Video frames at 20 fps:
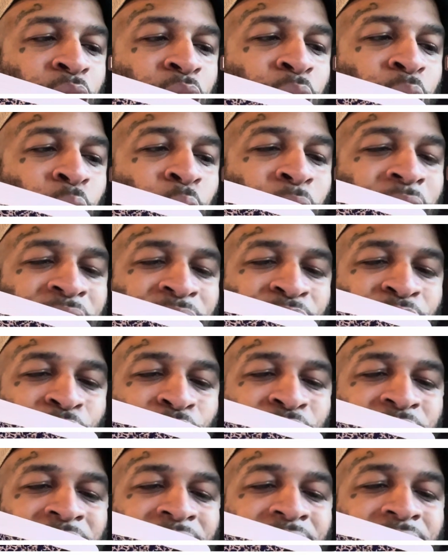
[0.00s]

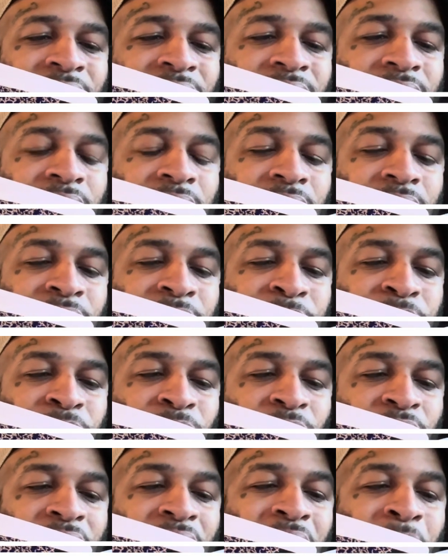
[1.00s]
Whitford, the
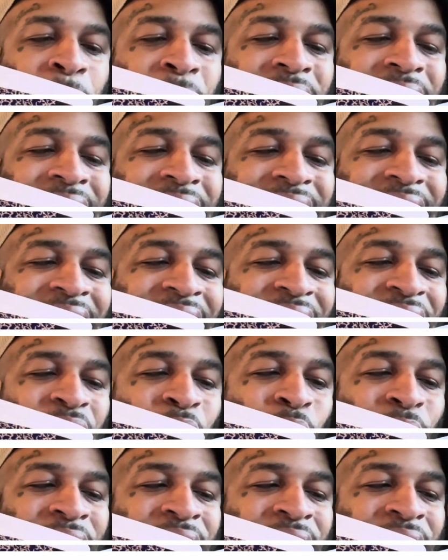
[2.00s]
company's CEO,